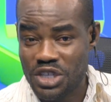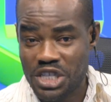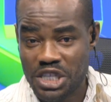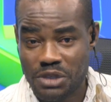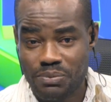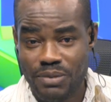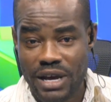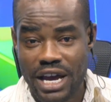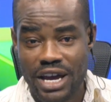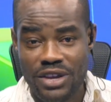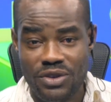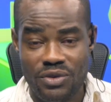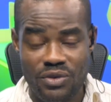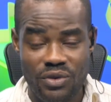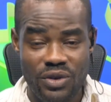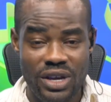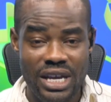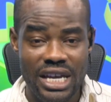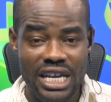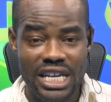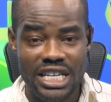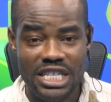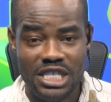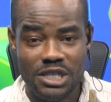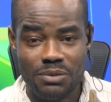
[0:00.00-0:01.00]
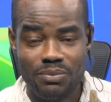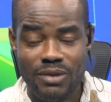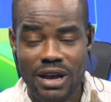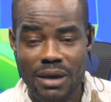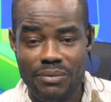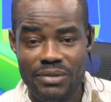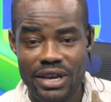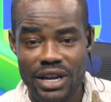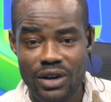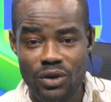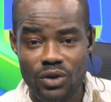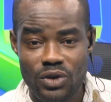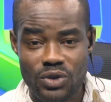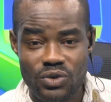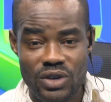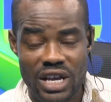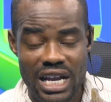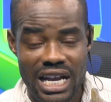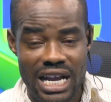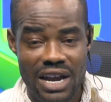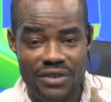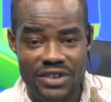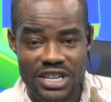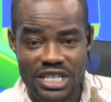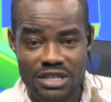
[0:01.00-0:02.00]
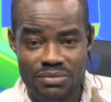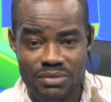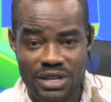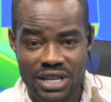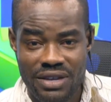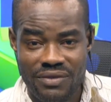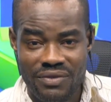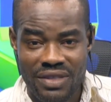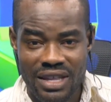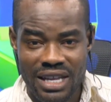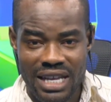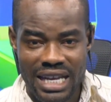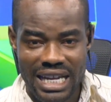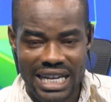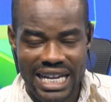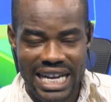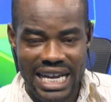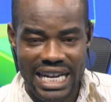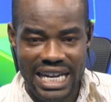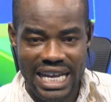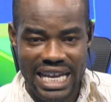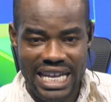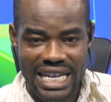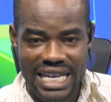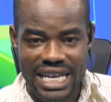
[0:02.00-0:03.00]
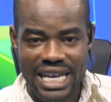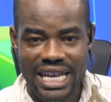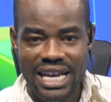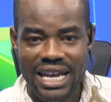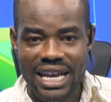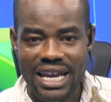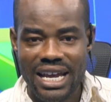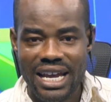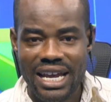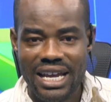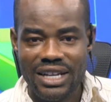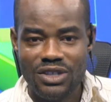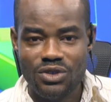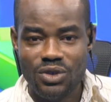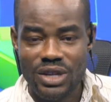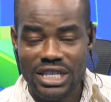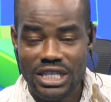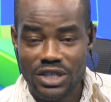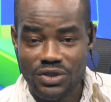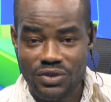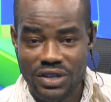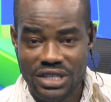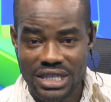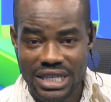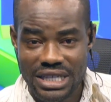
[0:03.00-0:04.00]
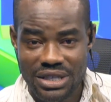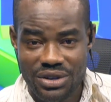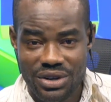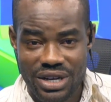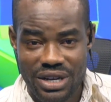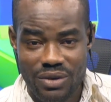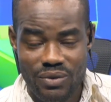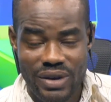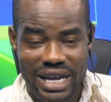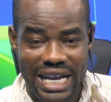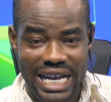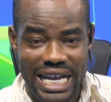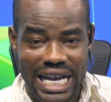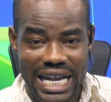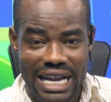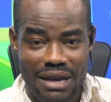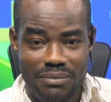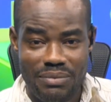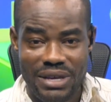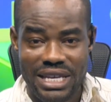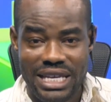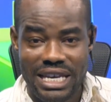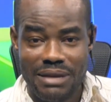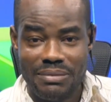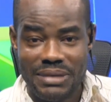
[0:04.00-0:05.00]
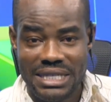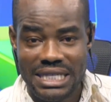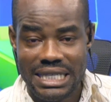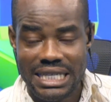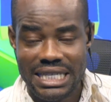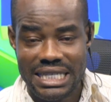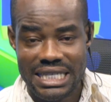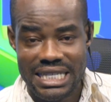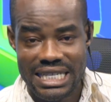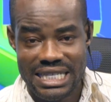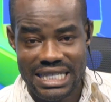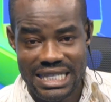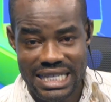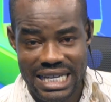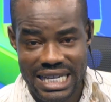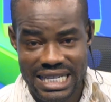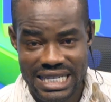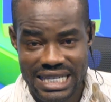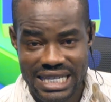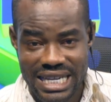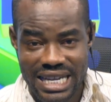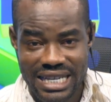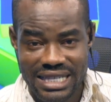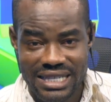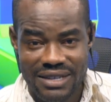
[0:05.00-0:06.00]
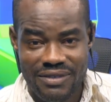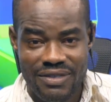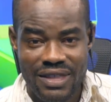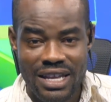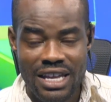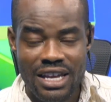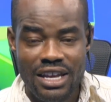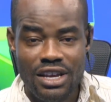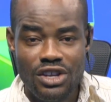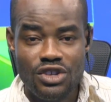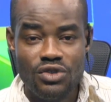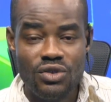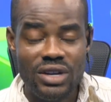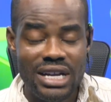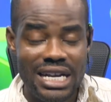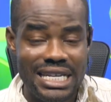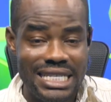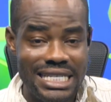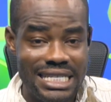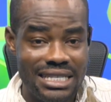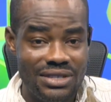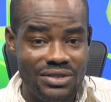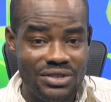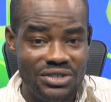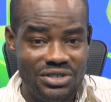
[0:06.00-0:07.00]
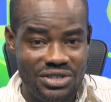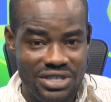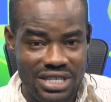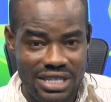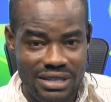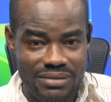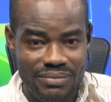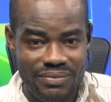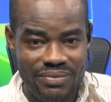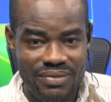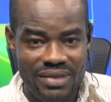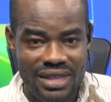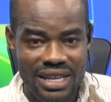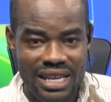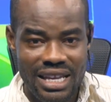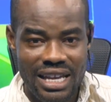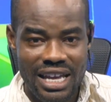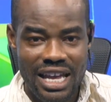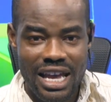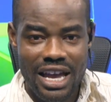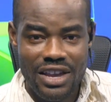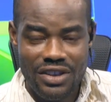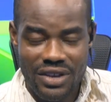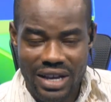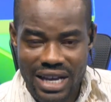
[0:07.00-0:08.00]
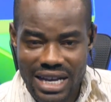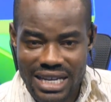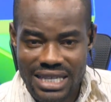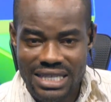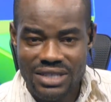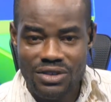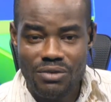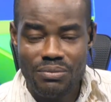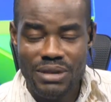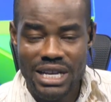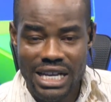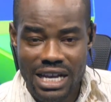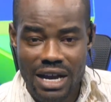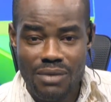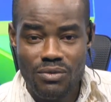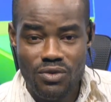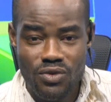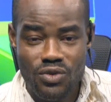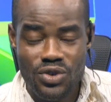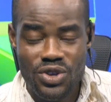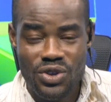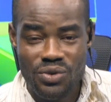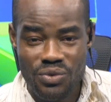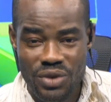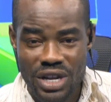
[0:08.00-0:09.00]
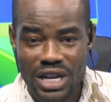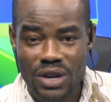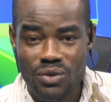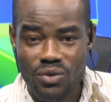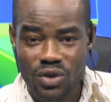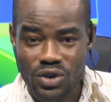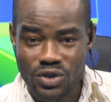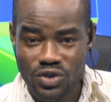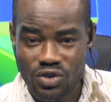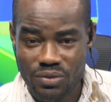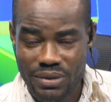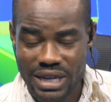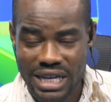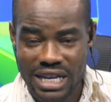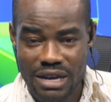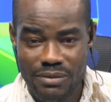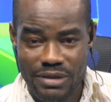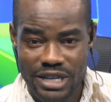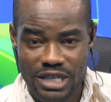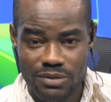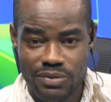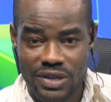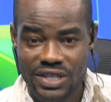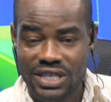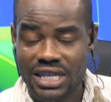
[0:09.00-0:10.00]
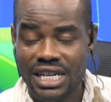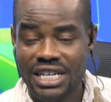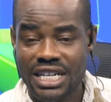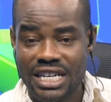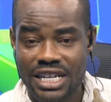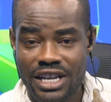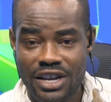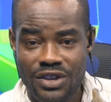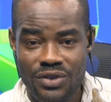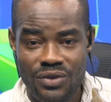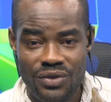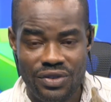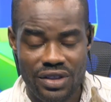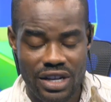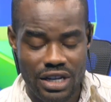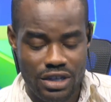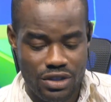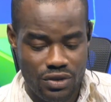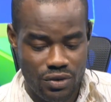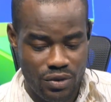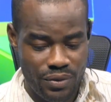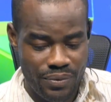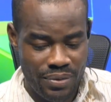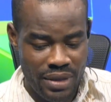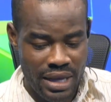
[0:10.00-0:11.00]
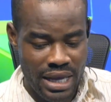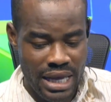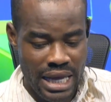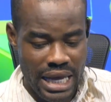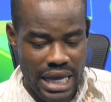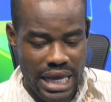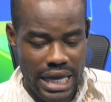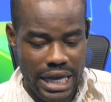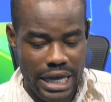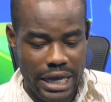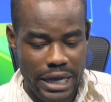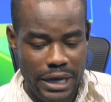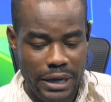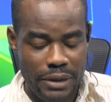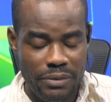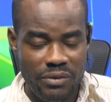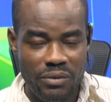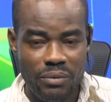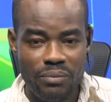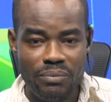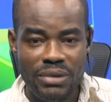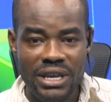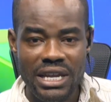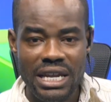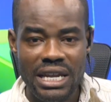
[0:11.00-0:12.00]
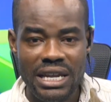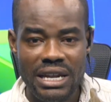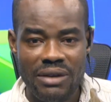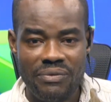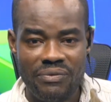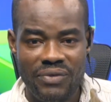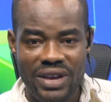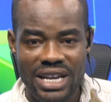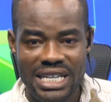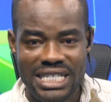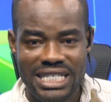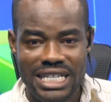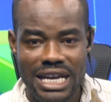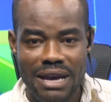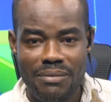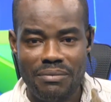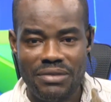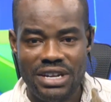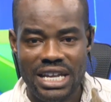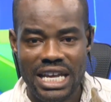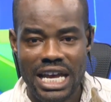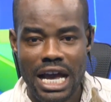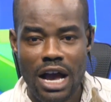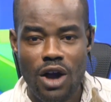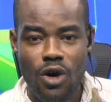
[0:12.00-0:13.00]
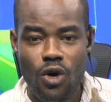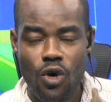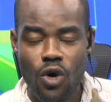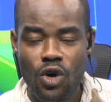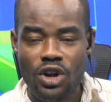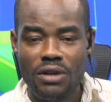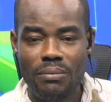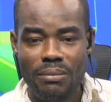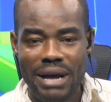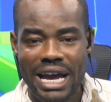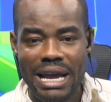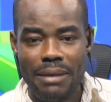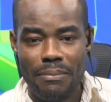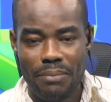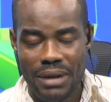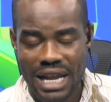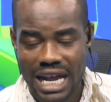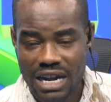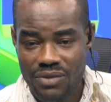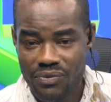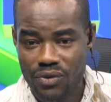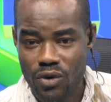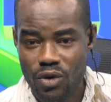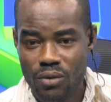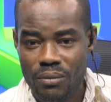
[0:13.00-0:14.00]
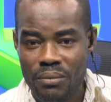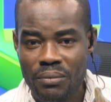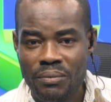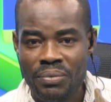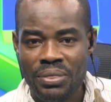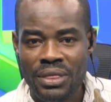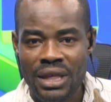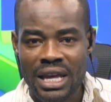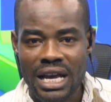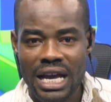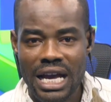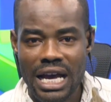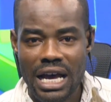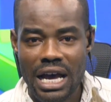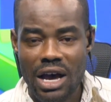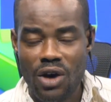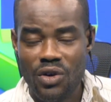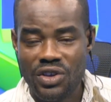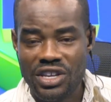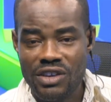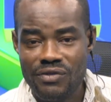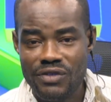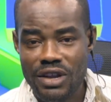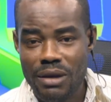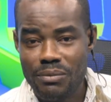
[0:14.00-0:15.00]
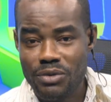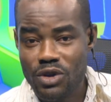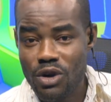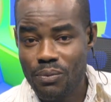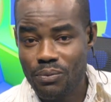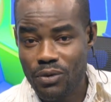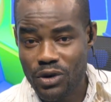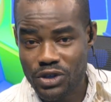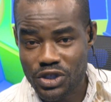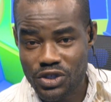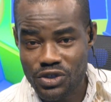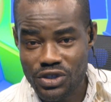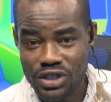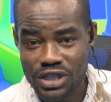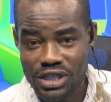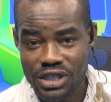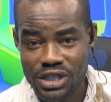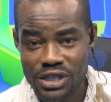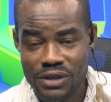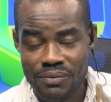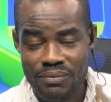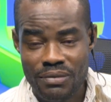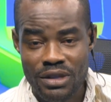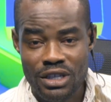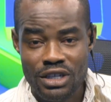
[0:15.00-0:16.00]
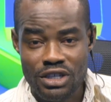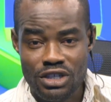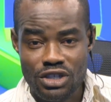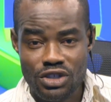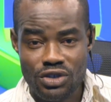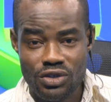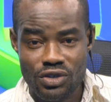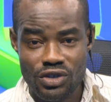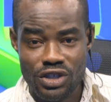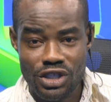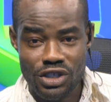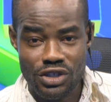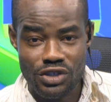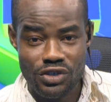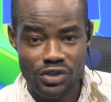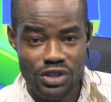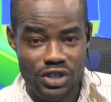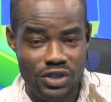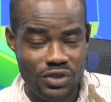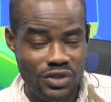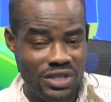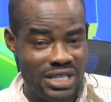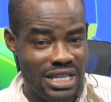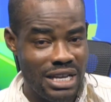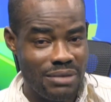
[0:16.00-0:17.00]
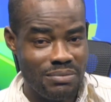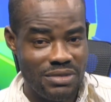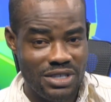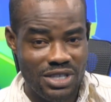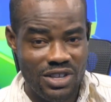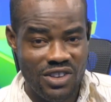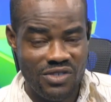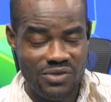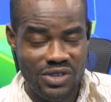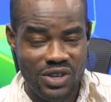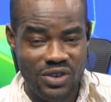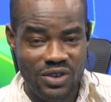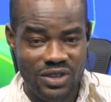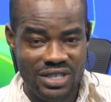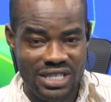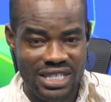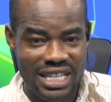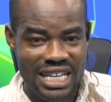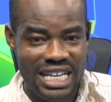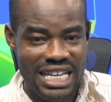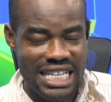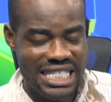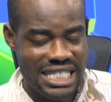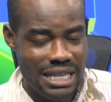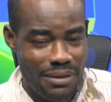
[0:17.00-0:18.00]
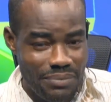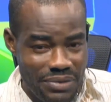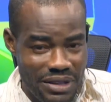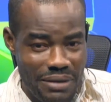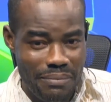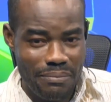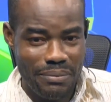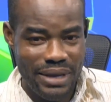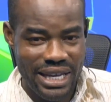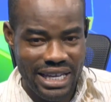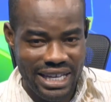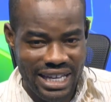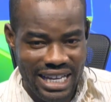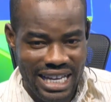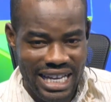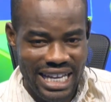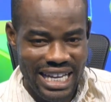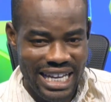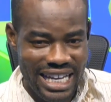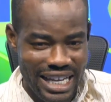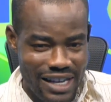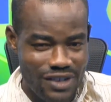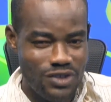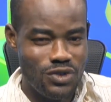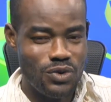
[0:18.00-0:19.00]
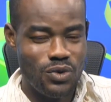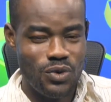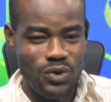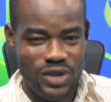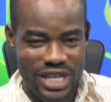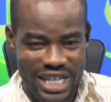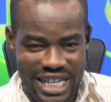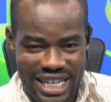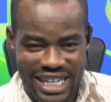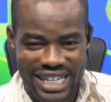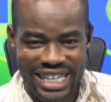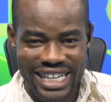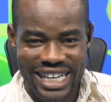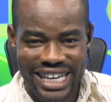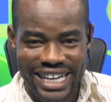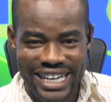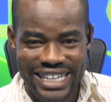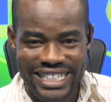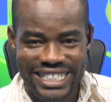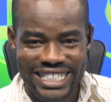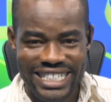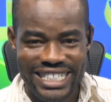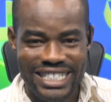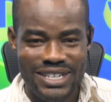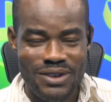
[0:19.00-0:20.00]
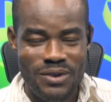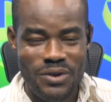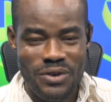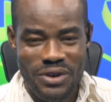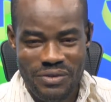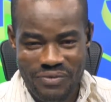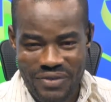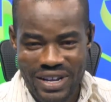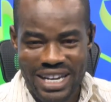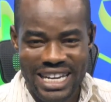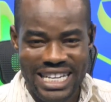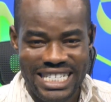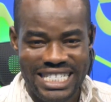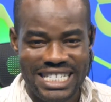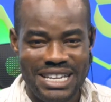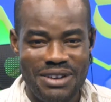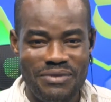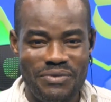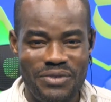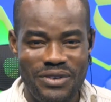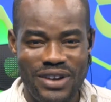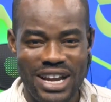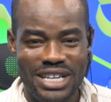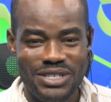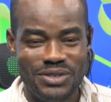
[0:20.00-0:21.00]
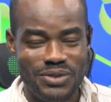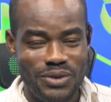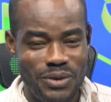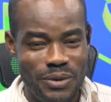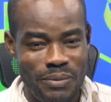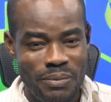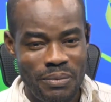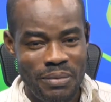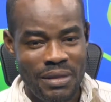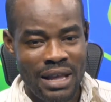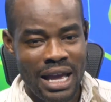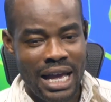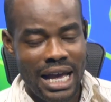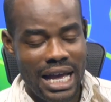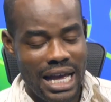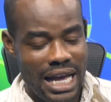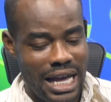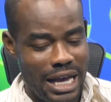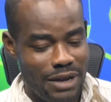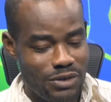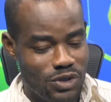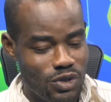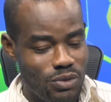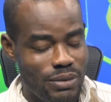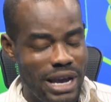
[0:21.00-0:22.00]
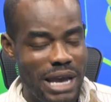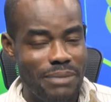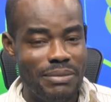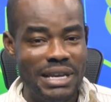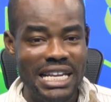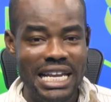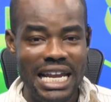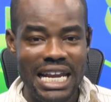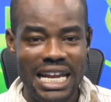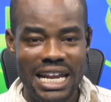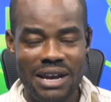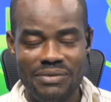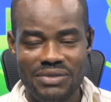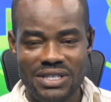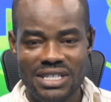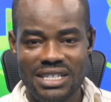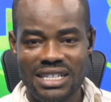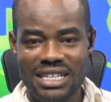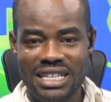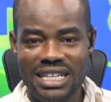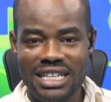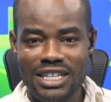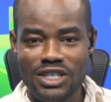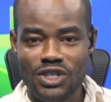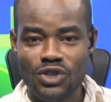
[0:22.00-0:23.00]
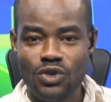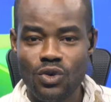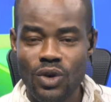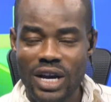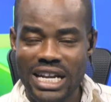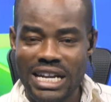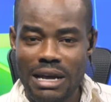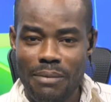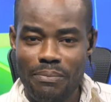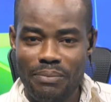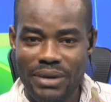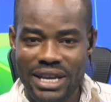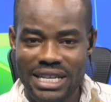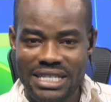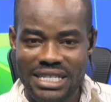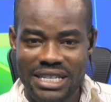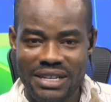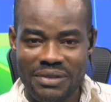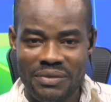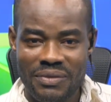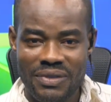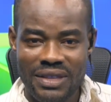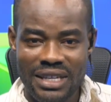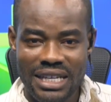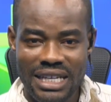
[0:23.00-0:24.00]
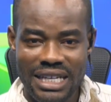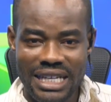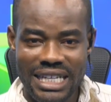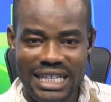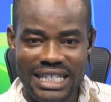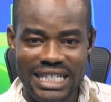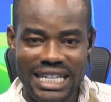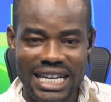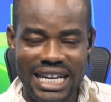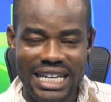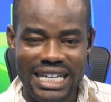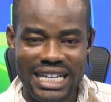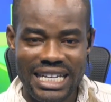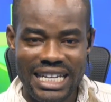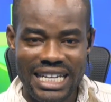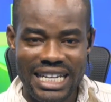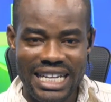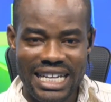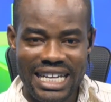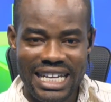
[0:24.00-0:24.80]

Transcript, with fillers: inspire you, inspire me, and also encourage me that in the year 2023, where Ghana became 66 years, you can still dream and you can still become who you really want to become, especially the youth. And so, um, being the first time they are on my platform, uh, I'll give them the opportunity to introduce themselves because something big is cooking and they will reveal it here for us. So, uh, to my immediate left, there's no other person than